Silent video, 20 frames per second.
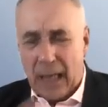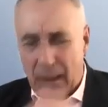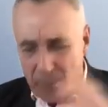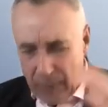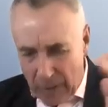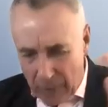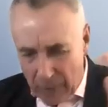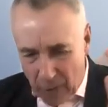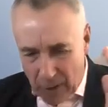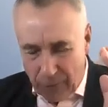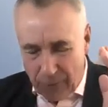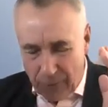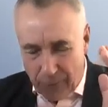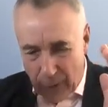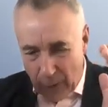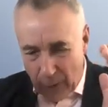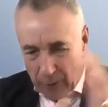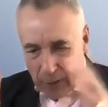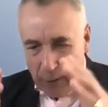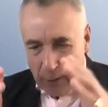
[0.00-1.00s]
and they're
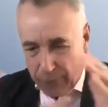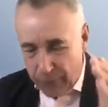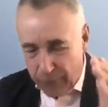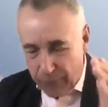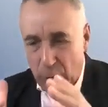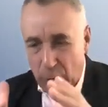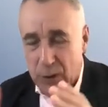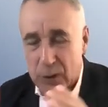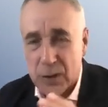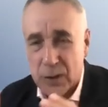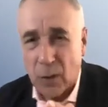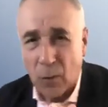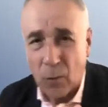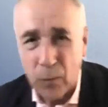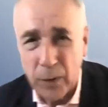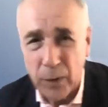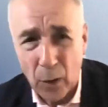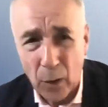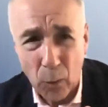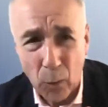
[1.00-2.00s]
they're focused on,
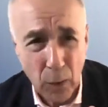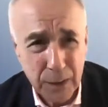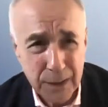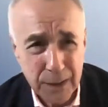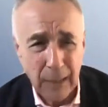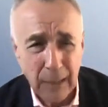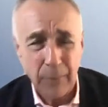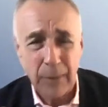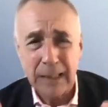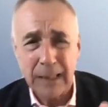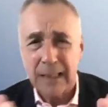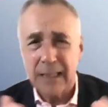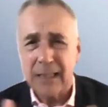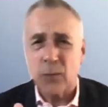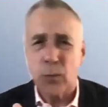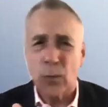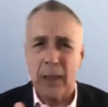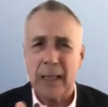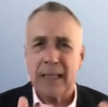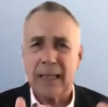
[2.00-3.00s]
you know, what's happening
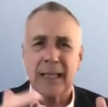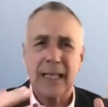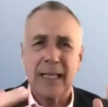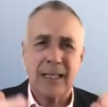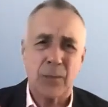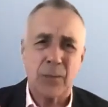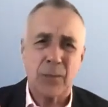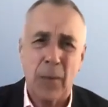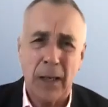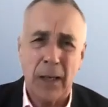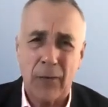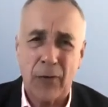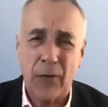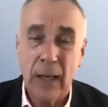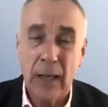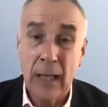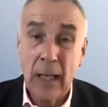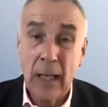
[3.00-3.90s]
this week, next month.